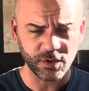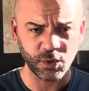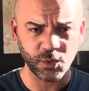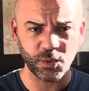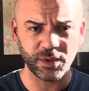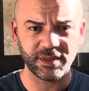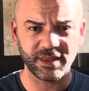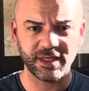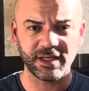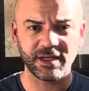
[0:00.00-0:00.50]

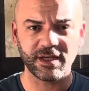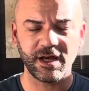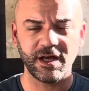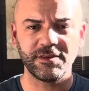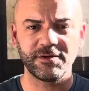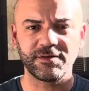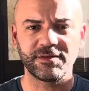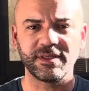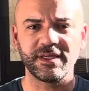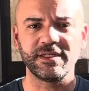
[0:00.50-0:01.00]
within
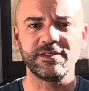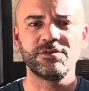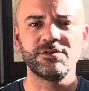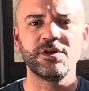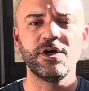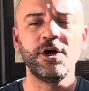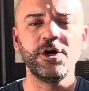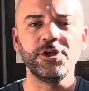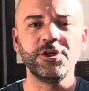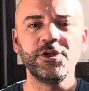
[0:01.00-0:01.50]
other things,
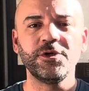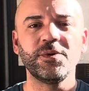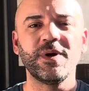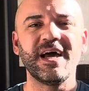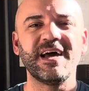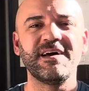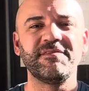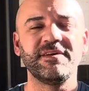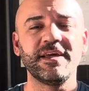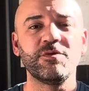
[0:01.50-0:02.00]
you
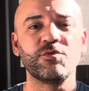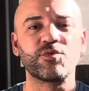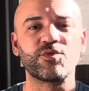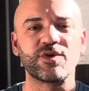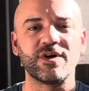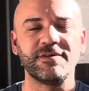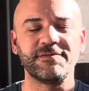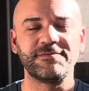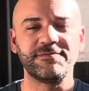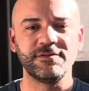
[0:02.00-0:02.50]
have a
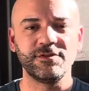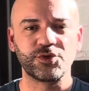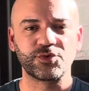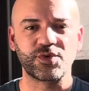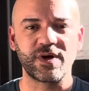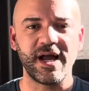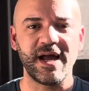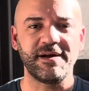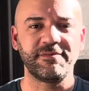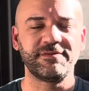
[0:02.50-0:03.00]
rough
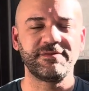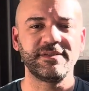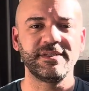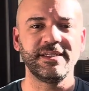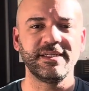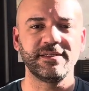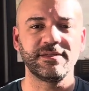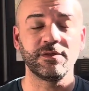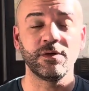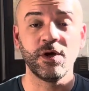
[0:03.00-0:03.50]
draft
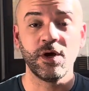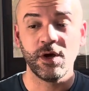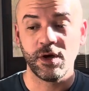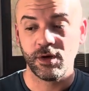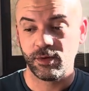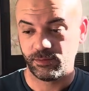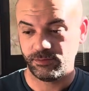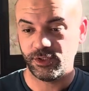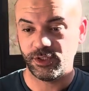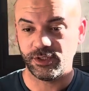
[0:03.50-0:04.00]
in,
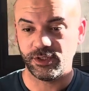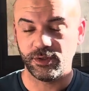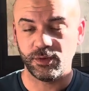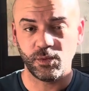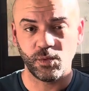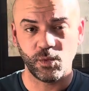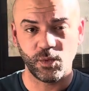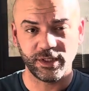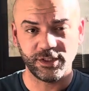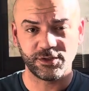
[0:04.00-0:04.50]

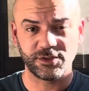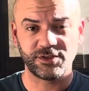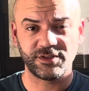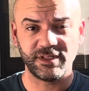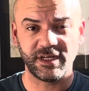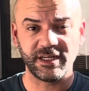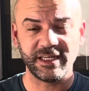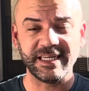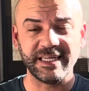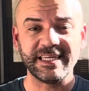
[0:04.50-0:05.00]
when you're
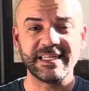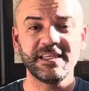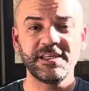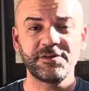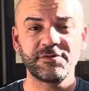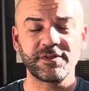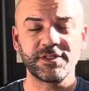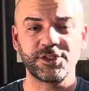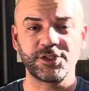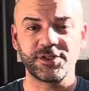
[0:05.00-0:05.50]
studying
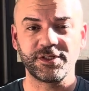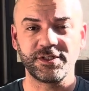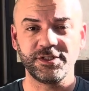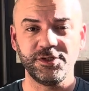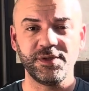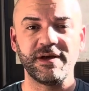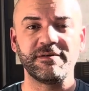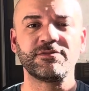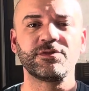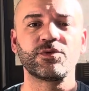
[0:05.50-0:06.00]
literature and
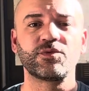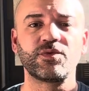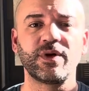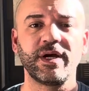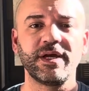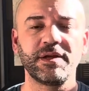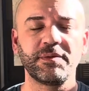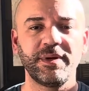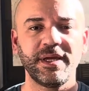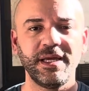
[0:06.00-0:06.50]
you have to
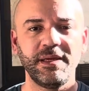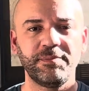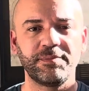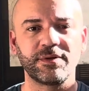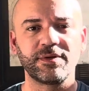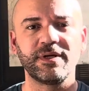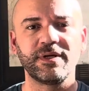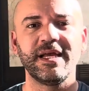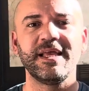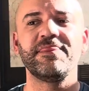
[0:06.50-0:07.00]
write a
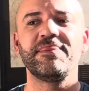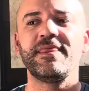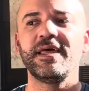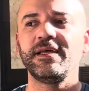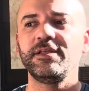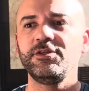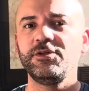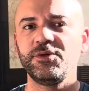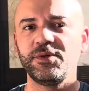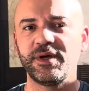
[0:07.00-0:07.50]
paper, and
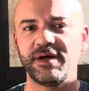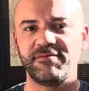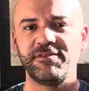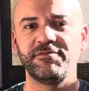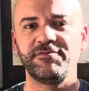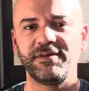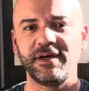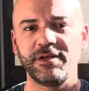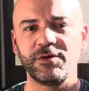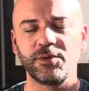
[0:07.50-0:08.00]
then you have the
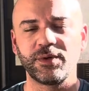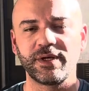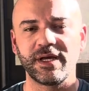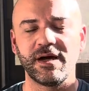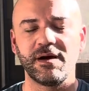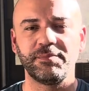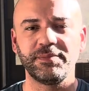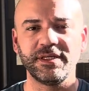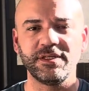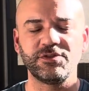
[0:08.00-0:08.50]
final
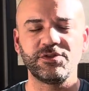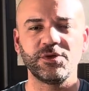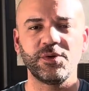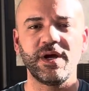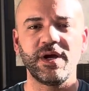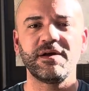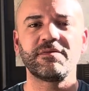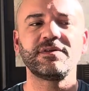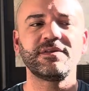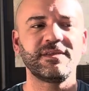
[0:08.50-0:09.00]
copy. So
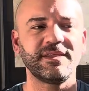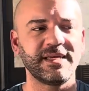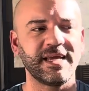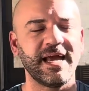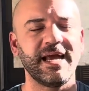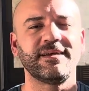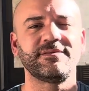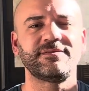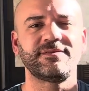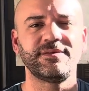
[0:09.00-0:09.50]
everything
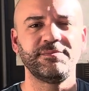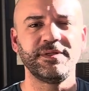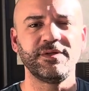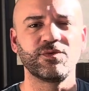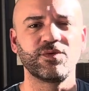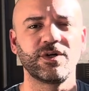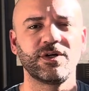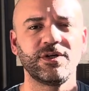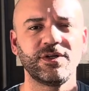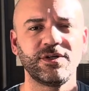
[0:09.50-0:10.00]
has to be
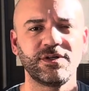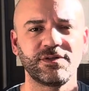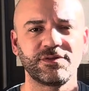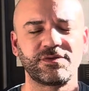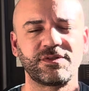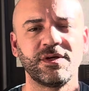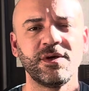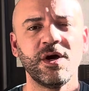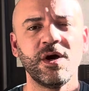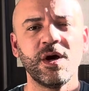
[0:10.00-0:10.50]

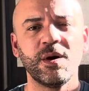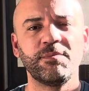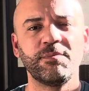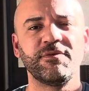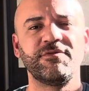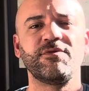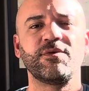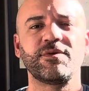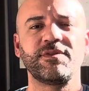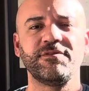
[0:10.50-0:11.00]
rehearsed
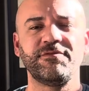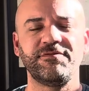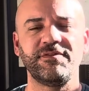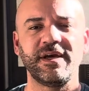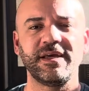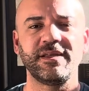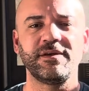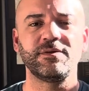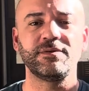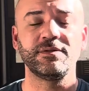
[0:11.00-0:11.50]
before the
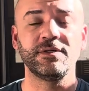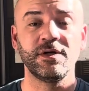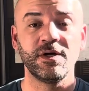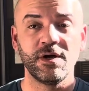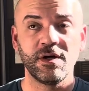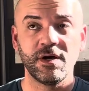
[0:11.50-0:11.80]
final